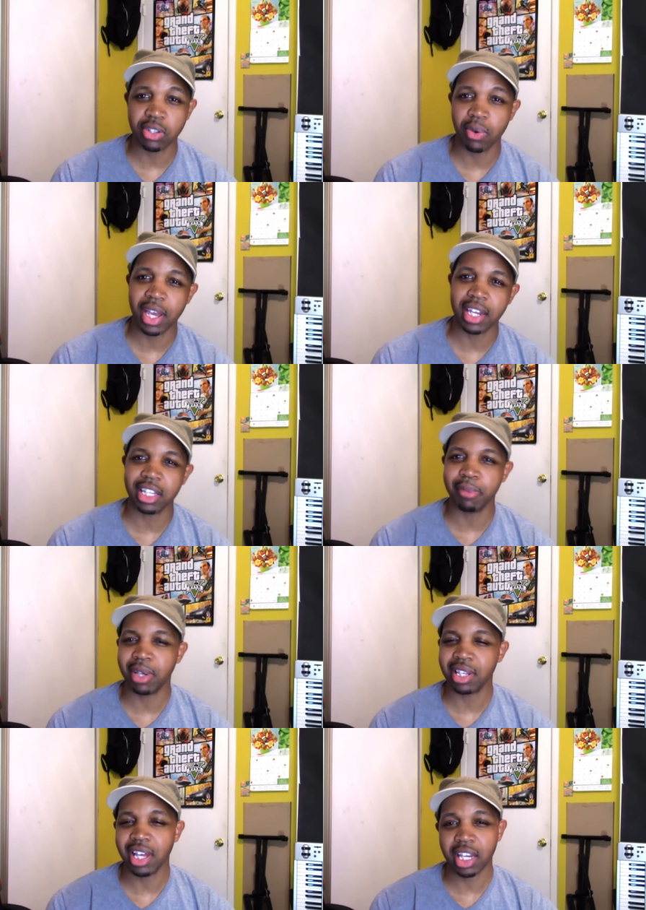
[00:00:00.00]
Go ahead and give
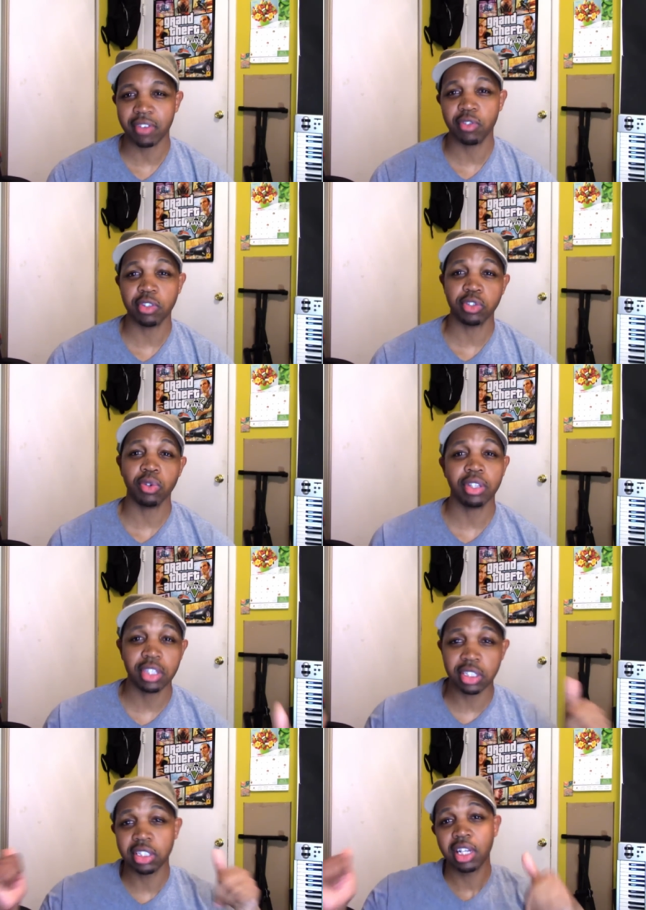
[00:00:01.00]
me a like if you enjoyed
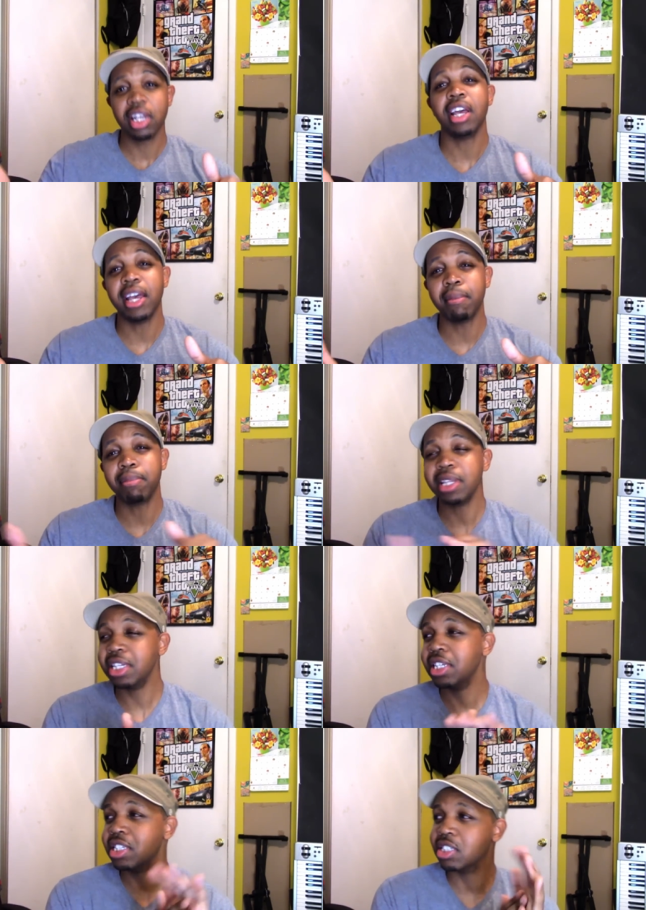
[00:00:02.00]
this. And
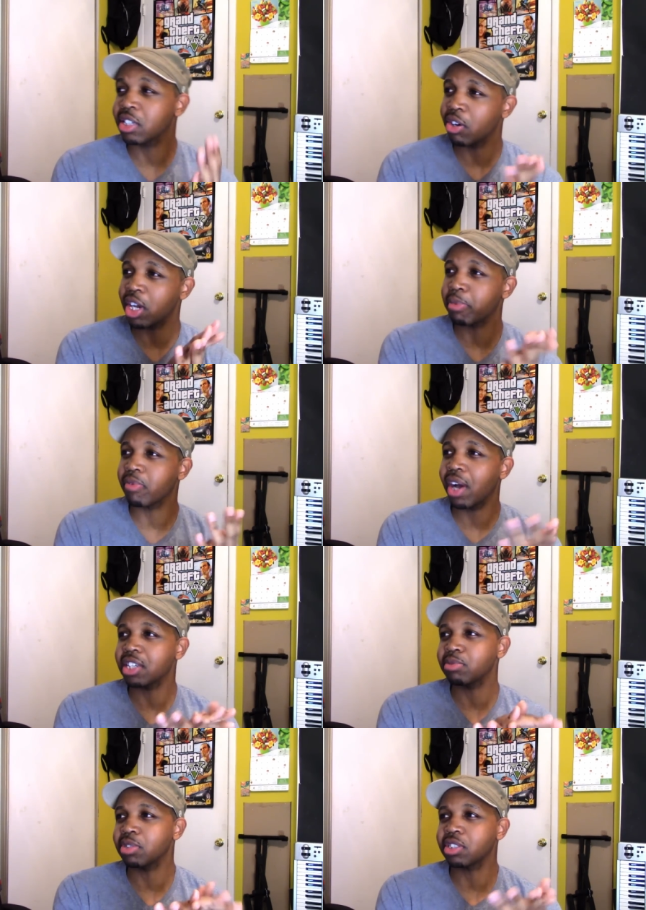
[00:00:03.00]
please go ahead and
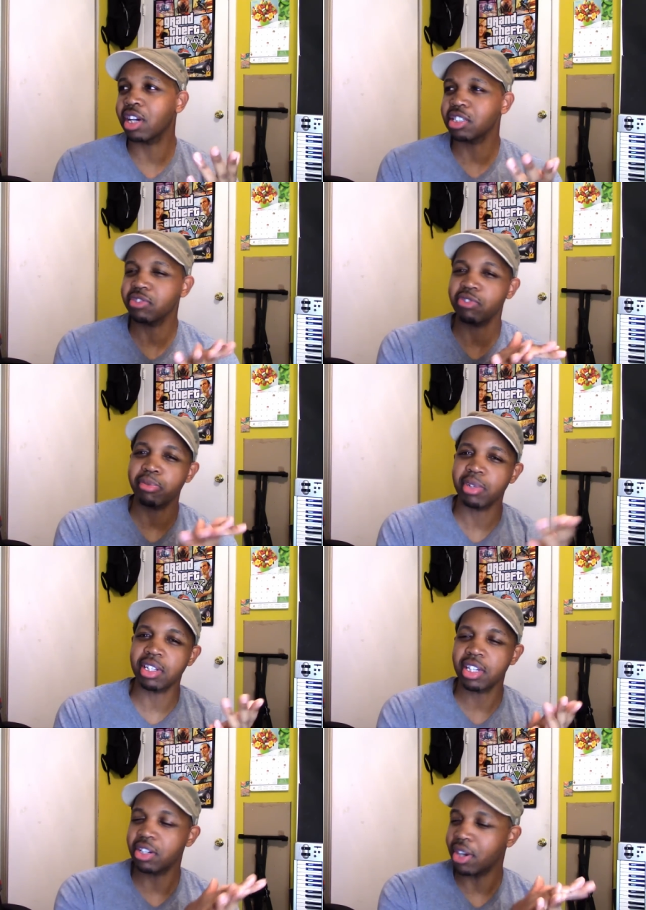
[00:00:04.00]
provide some discussion for me
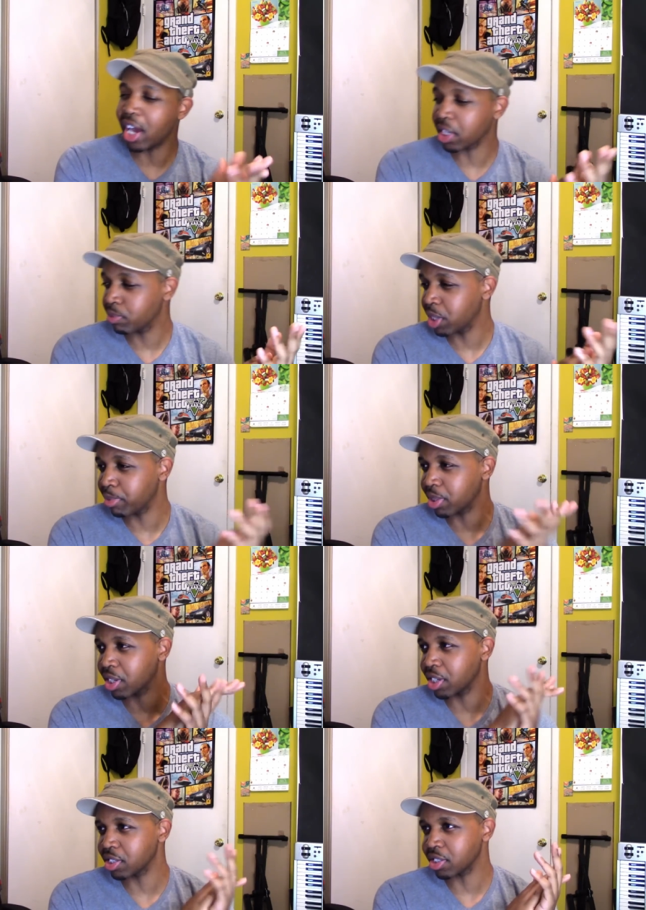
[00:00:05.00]
to interact with,
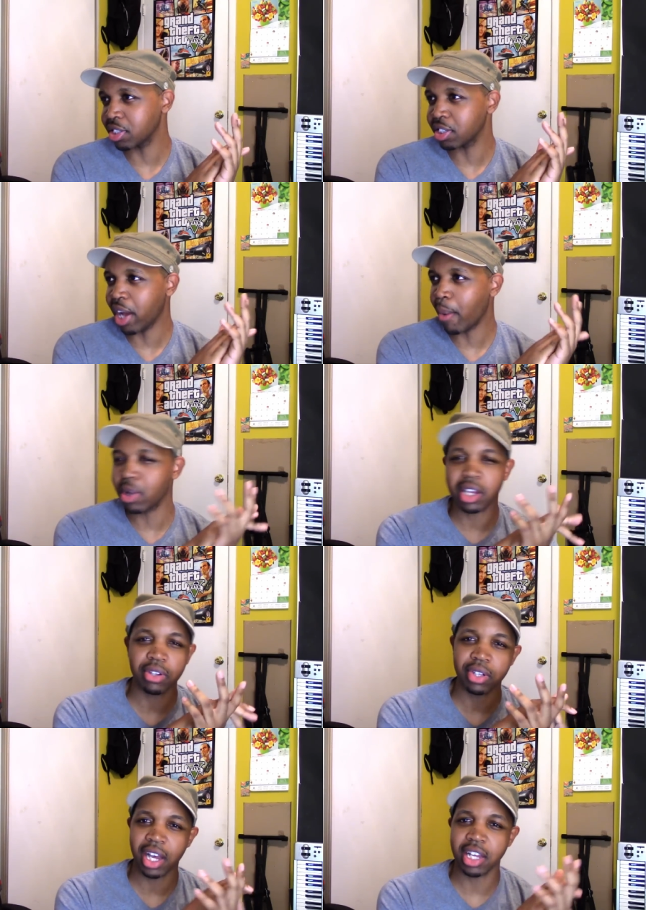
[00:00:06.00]
because uh, I want to
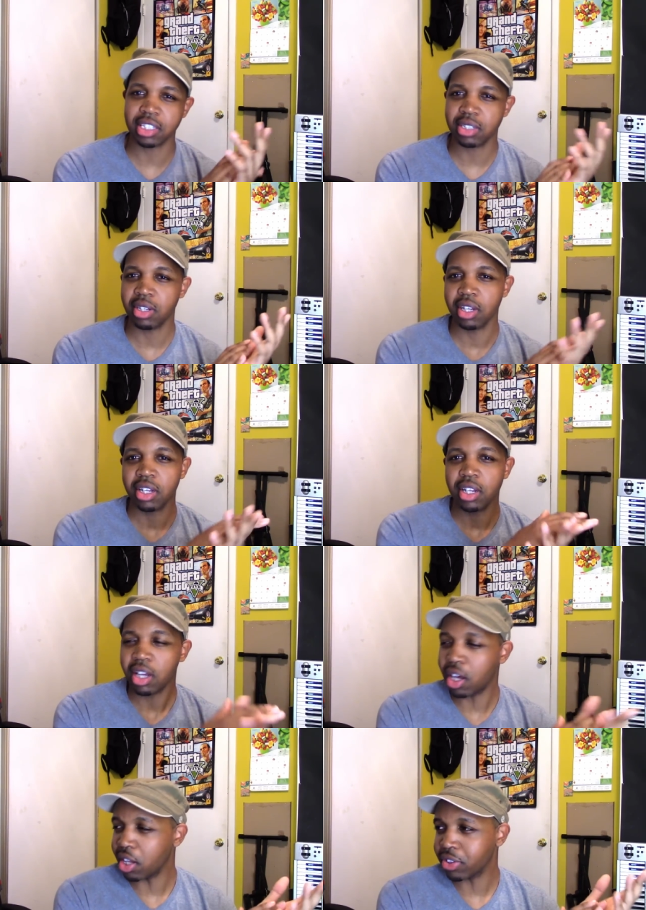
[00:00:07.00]
hear you guys'
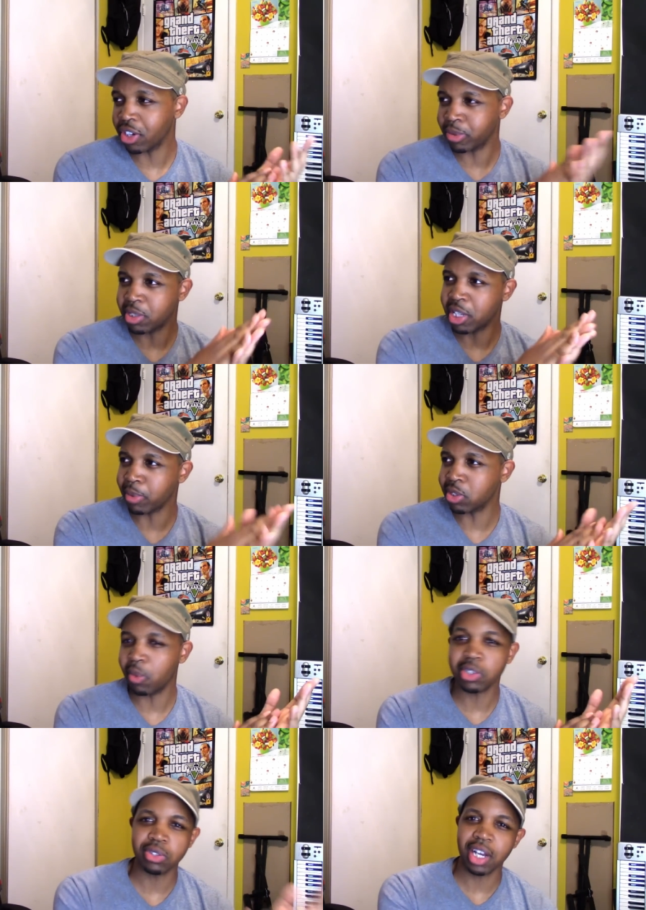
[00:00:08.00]
Uh, thoughts about the episode,
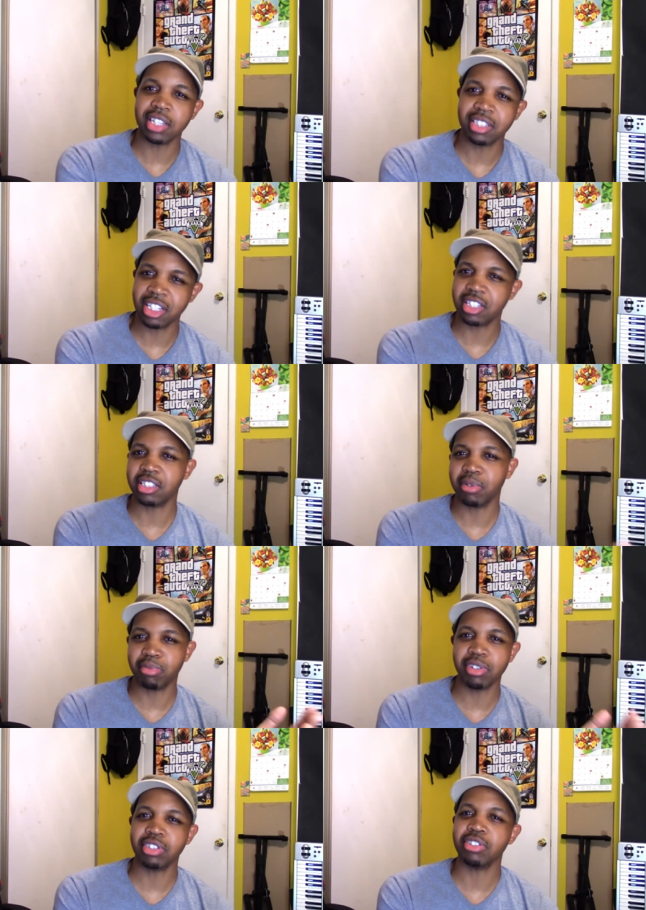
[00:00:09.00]
what you guys think, because I'm
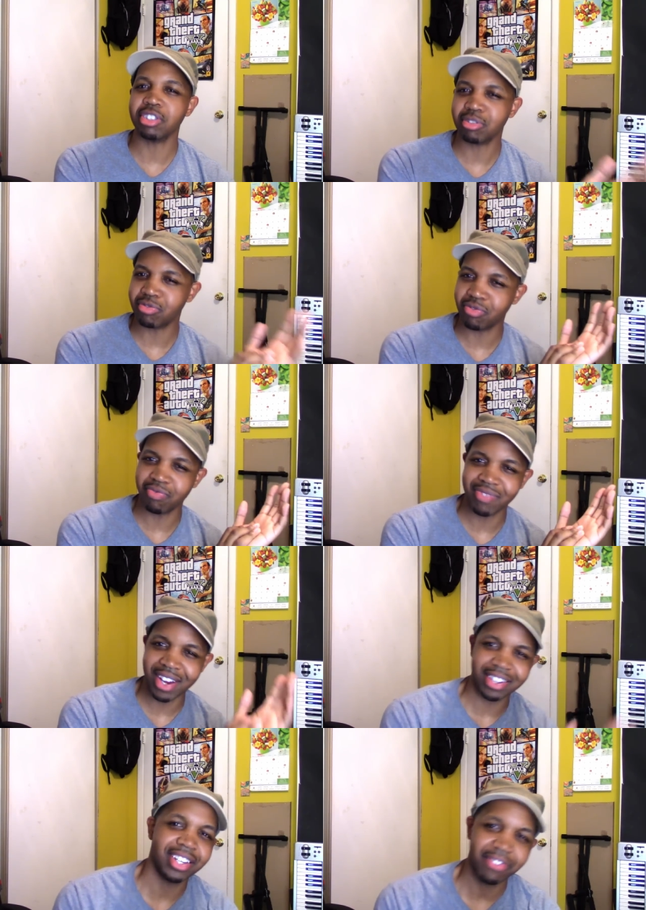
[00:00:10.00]
pretty sure it's
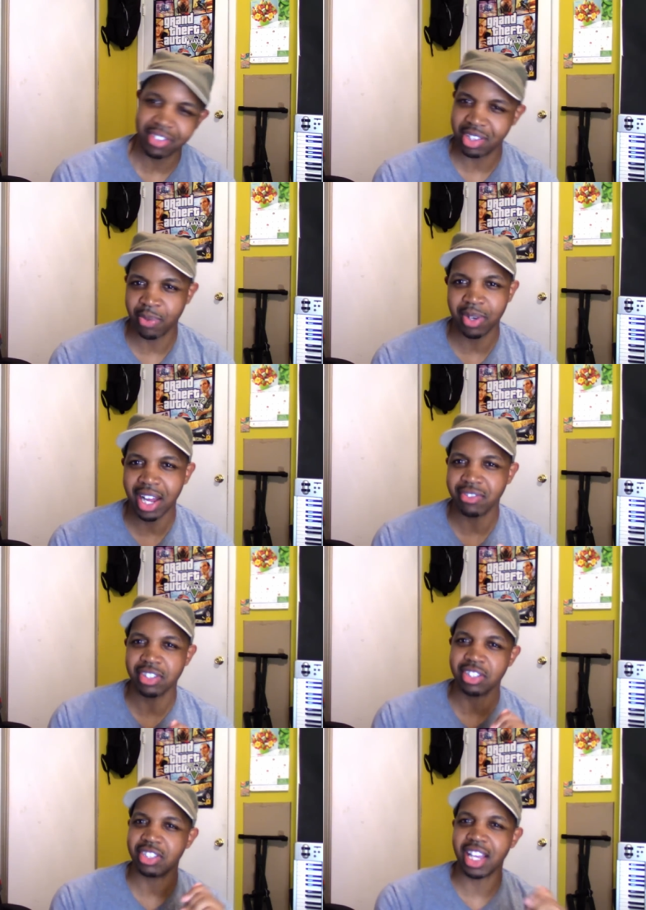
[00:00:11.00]
very different than what I've
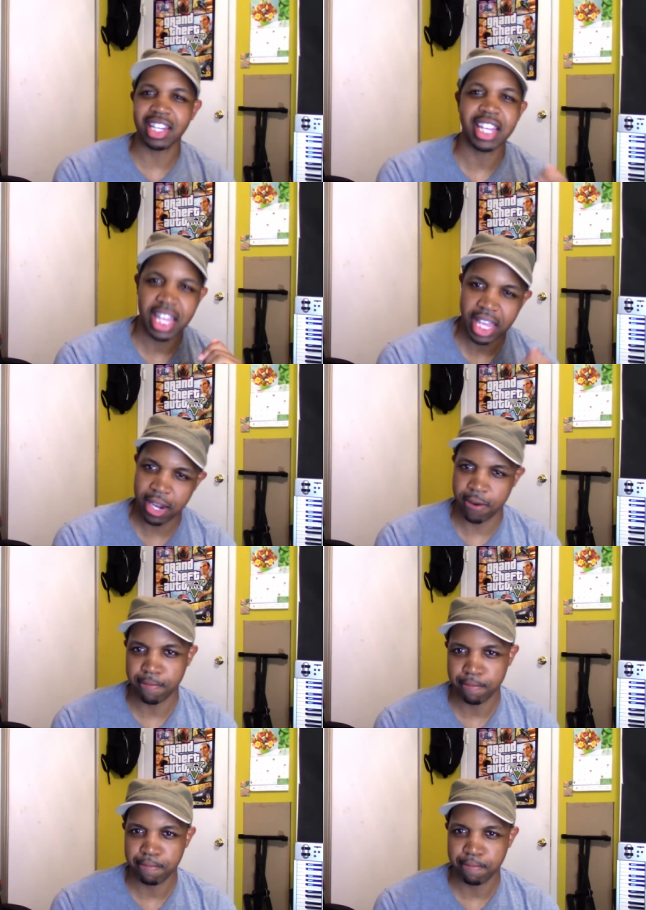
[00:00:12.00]
just said here.